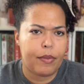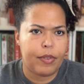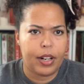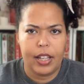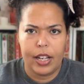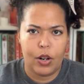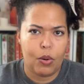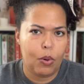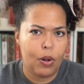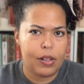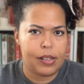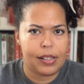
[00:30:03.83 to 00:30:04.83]
really
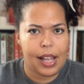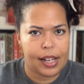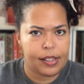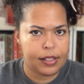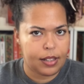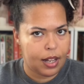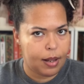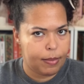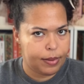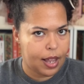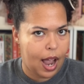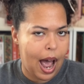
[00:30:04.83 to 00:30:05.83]
cool sex club
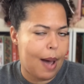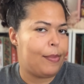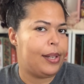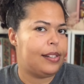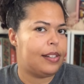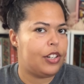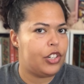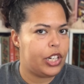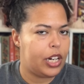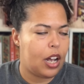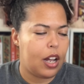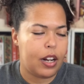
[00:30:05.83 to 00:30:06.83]
that happens in
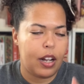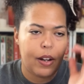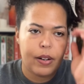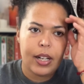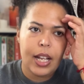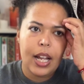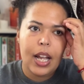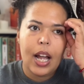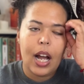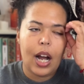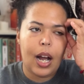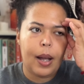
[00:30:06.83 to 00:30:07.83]
Chicago.
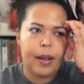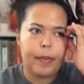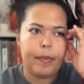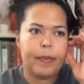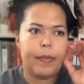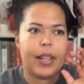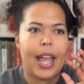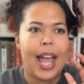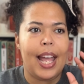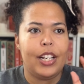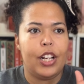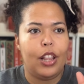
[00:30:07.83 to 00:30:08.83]

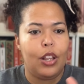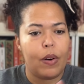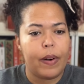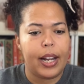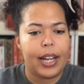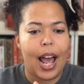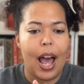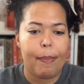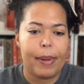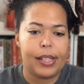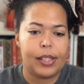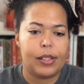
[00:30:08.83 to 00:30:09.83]
And Lauren
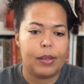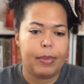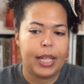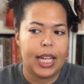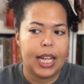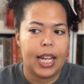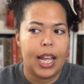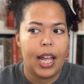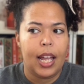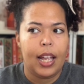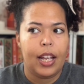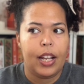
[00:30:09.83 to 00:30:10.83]
happens to be
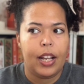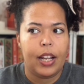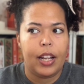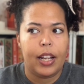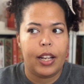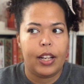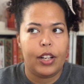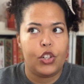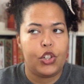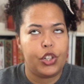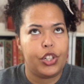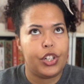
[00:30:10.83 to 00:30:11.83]

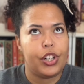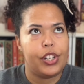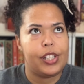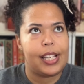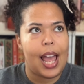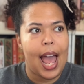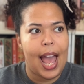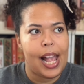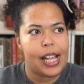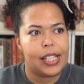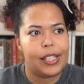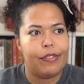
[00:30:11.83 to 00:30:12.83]
Junior's
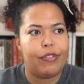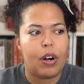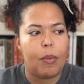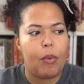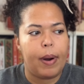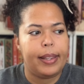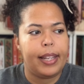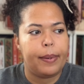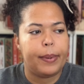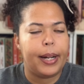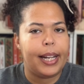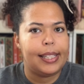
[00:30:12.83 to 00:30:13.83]
ex from when they
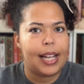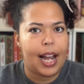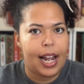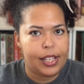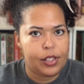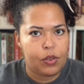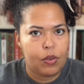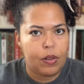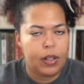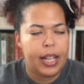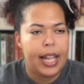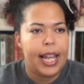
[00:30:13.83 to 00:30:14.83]
were in high
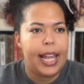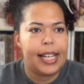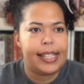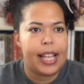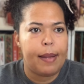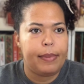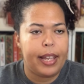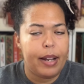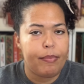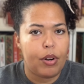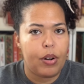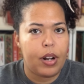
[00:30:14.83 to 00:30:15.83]
school, except they
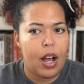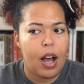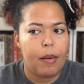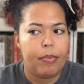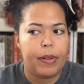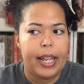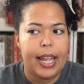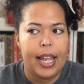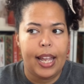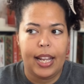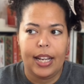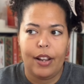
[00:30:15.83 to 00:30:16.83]
broke up
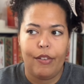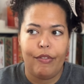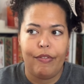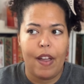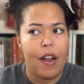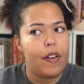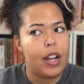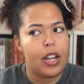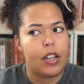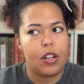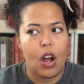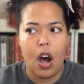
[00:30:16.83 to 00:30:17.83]
in very
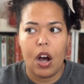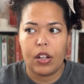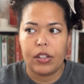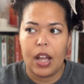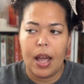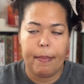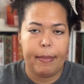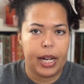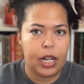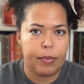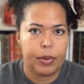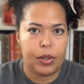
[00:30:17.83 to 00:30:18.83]

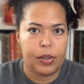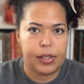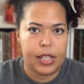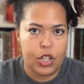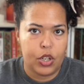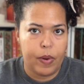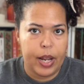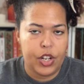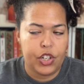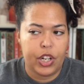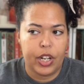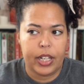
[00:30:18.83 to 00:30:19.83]
non-amicable
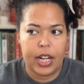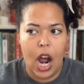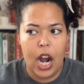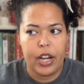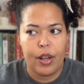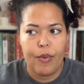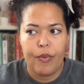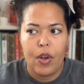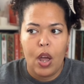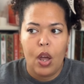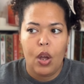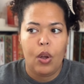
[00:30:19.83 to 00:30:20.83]
situation, kind of
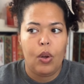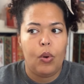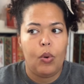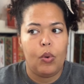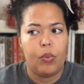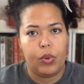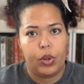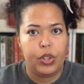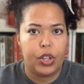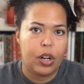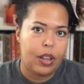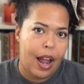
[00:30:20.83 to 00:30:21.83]
ruin
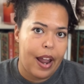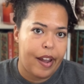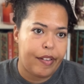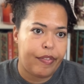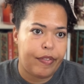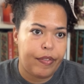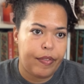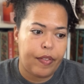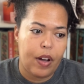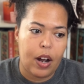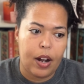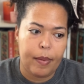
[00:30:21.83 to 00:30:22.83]
your life
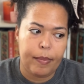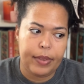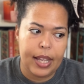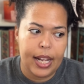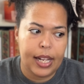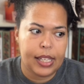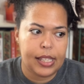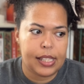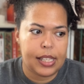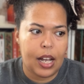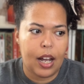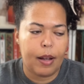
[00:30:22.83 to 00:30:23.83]

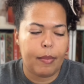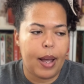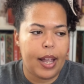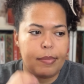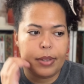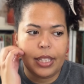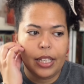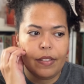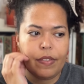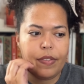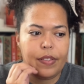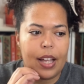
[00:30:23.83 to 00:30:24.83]
things. I
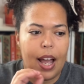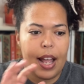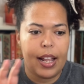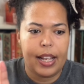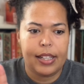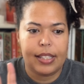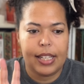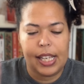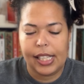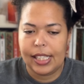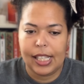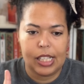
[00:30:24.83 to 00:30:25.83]
believe that
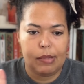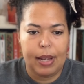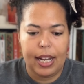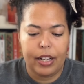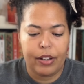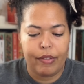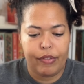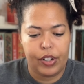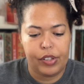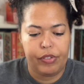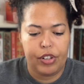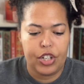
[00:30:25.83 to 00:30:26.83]
is explained in the
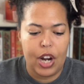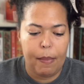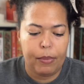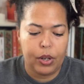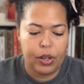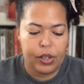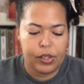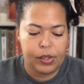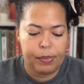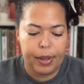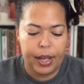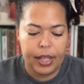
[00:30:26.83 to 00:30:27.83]
first few
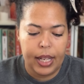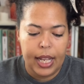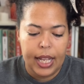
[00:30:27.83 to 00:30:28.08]
chapters, but